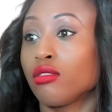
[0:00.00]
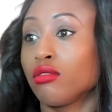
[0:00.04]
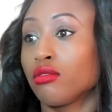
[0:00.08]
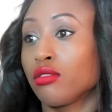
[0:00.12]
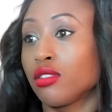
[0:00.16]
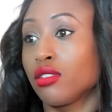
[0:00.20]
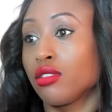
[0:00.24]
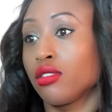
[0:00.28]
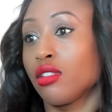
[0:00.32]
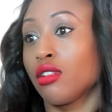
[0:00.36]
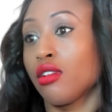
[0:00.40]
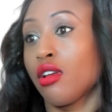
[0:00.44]
still
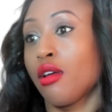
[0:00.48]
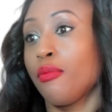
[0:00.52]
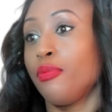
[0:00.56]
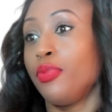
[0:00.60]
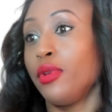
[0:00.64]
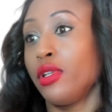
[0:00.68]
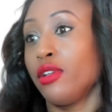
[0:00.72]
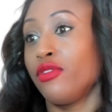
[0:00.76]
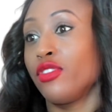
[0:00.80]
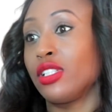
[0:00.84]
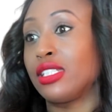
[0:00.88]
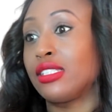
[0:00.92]
a
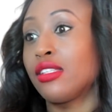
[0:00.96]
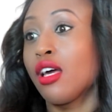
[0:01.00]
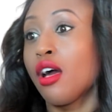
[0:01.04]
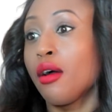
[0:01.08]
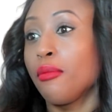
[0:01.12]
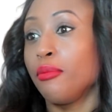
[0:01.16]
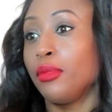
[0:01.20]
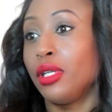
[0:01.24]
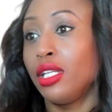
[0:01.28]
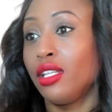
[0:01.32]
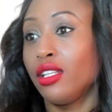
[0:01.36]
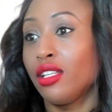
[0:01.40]
bit of a
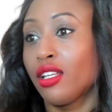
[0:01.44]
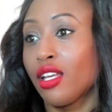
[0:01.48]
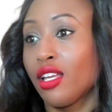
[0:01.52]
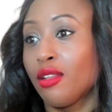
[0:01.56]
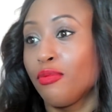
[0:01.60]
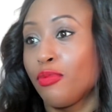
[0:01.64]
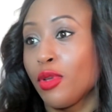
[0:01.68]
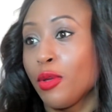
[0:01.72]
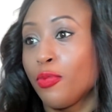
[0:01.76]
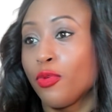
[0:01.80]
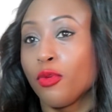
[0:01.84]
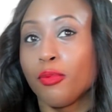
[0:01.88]
tummy,
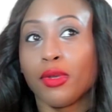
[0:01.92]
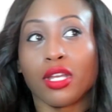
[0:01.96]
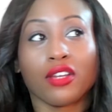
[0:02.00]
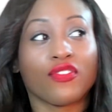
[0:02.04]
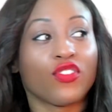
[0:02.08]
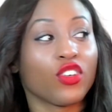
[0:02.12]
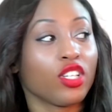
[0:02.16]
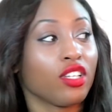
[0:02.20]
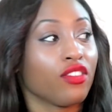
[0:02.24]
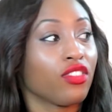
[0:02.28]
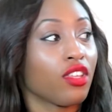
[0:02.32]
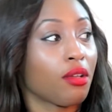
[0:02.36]
and people
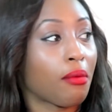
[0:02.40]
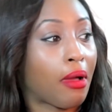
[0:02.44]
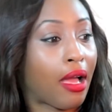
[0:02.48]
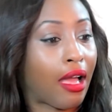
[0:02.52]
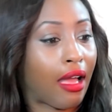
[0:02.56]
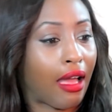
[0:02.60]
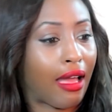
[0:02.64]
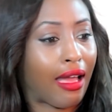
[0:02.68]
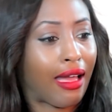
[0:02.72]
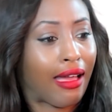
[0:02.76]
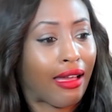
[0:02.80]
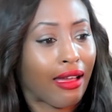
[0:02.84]
make fun of them.
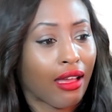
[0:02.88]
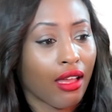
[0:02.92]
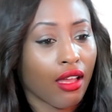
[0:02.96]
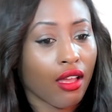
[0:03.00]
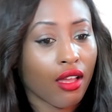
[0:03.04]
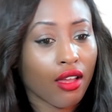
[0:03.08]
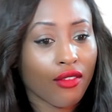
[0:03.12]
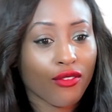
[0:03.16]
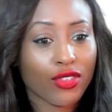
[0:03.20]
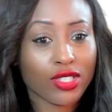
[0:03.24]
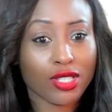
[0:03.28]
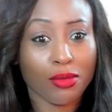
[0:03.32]

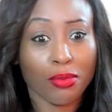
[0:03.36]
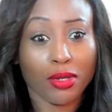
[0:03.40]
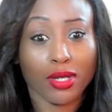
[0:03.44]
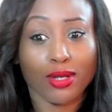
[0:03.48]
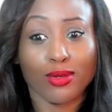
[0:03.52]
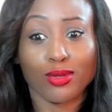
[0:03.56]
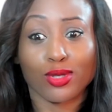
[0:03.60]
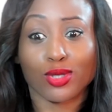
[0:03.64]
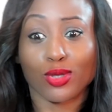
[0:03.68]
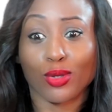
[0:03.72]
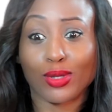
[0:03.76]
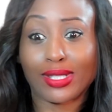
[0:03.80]
But
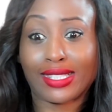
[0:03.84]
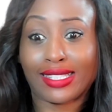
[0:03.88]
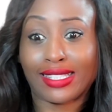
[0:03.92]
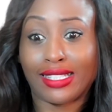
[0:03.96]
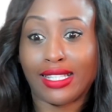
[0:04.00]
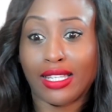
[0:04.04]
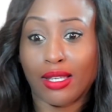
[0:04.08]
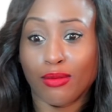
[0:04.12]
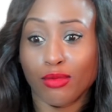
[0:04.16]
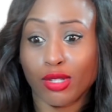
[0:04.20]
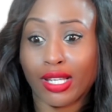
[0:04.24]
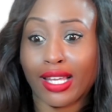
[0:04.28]
somebody who's so
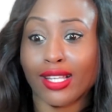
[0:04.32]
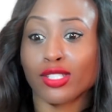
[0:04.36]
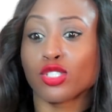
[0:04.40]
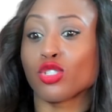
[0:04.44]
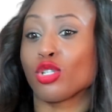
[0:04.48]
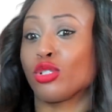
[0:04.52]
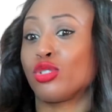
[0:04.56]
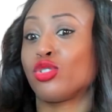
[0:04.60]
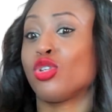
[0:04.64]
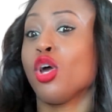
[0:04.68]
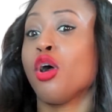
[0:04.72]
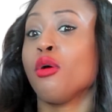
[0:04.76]
slim, look
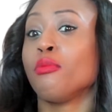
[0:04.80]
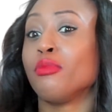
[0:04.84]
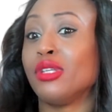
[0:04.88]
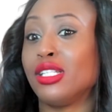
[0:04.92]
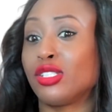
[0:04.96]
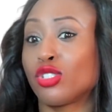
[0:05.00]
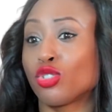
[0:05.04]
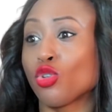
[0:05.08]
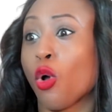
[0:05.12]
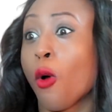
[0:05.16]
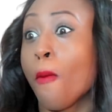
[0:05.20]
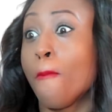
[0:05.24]
at your
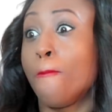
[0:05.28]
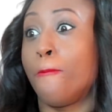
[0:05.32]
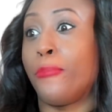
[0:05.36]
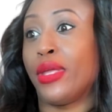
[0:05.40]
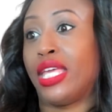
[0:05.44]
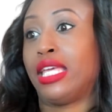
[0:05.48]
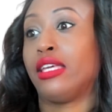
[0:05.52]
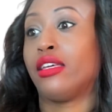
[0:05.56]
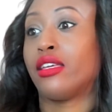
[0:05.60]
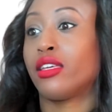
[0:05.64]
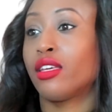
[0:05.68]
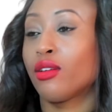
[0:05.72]
tummy, it's so
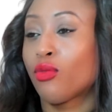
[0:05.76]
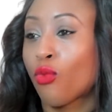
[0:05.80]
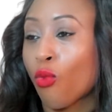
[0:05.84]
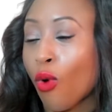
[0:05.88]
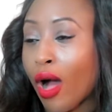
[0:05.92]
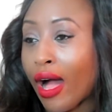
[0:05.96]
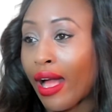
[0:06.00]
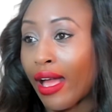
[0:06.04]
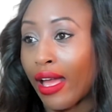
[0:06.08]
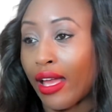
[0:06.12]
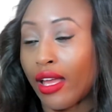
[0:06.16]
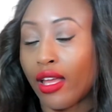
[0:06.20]
big.
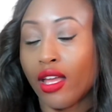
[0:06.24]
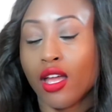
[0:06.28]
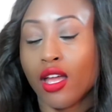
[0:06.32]
Why?